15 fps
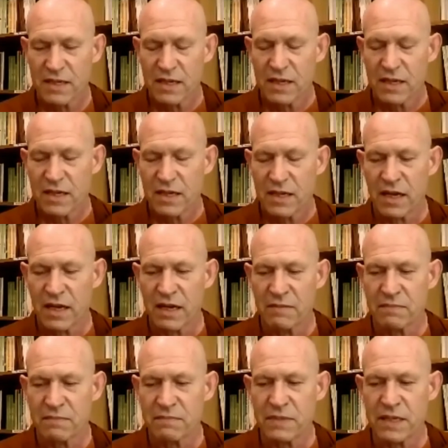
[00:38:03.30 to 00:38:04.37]
but
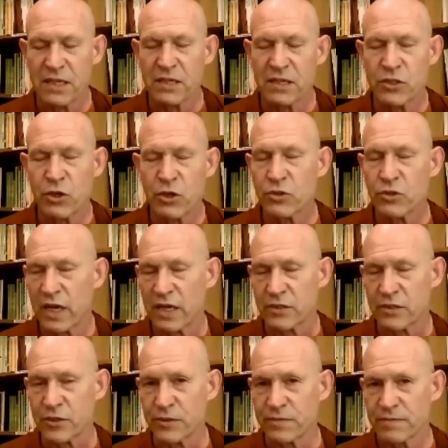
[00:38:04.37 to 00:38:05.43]
he chose not to.
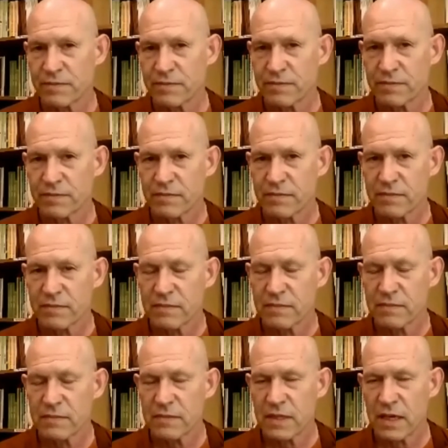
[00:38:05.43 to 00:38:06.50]

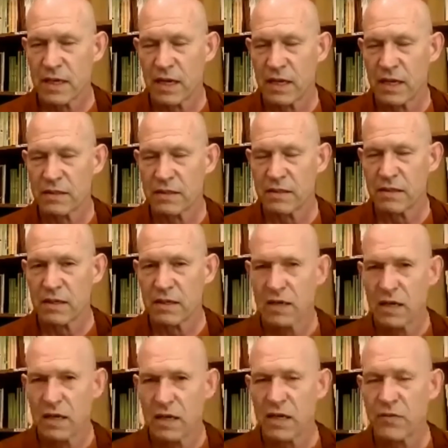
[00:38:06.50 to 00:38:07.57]
And if
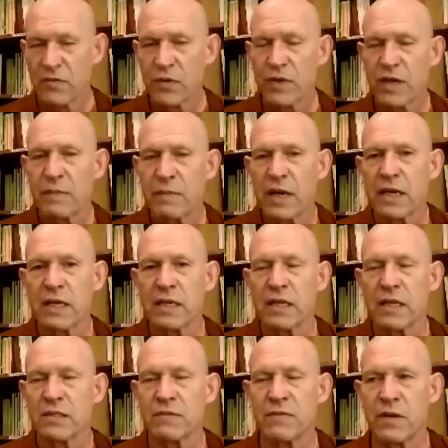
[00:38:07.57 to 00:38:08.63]
you think about it, it's
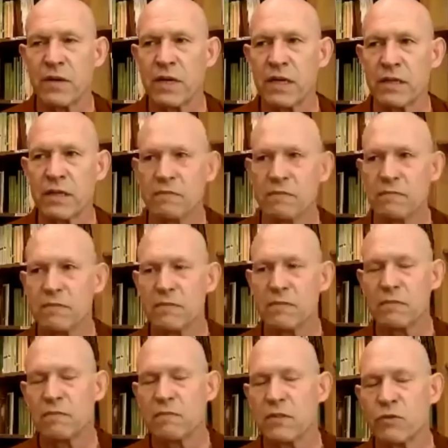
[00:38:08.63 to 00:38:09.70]
very
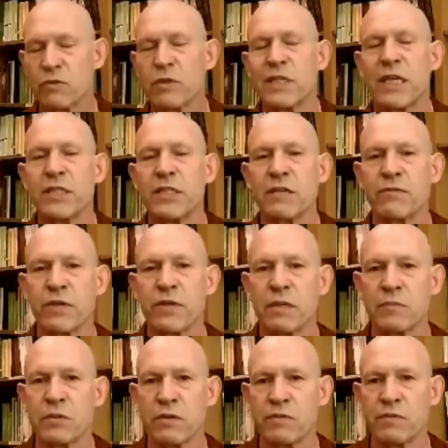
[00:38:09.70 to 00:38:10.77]
strategic for him to have
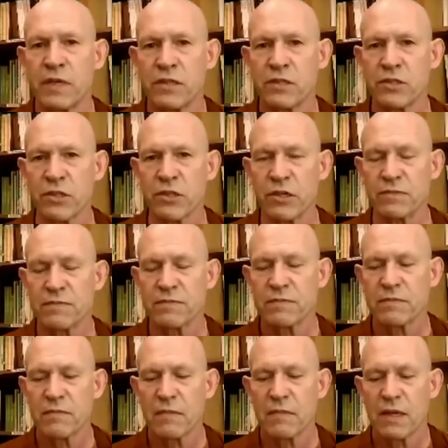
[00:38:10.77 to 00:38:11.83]
done so.
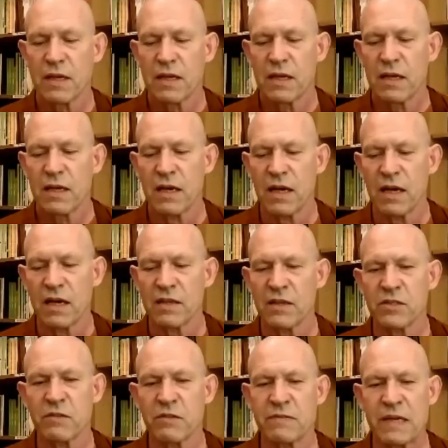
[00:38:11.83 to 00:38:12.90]
There's a
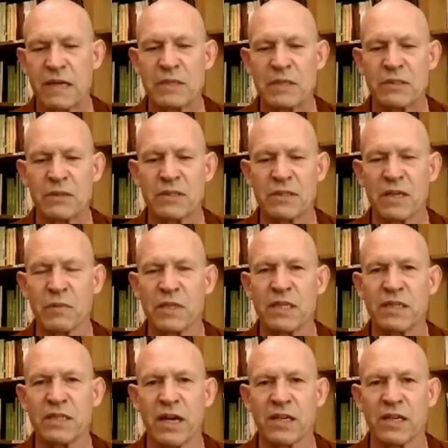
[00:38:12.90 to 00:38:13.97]
famous sutta in which he talks
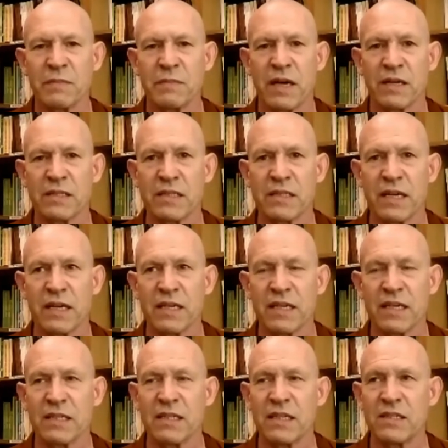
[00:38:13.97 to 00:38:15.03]
about,
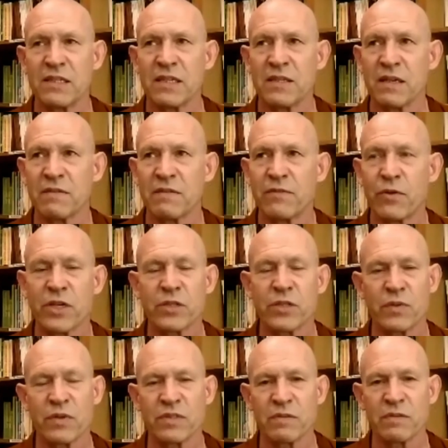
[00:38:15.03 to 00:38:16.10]
he's in the forest with some
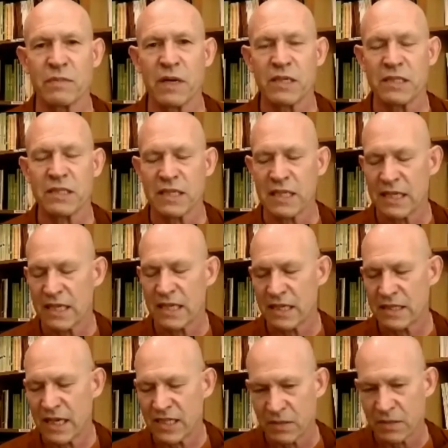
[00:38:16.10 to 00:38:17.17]
monks, and he takes
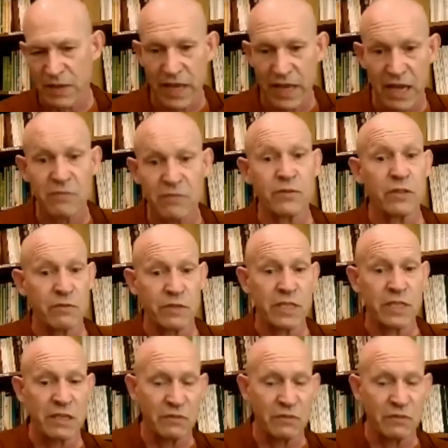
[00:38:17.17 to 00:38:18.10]
up a handful of leaves.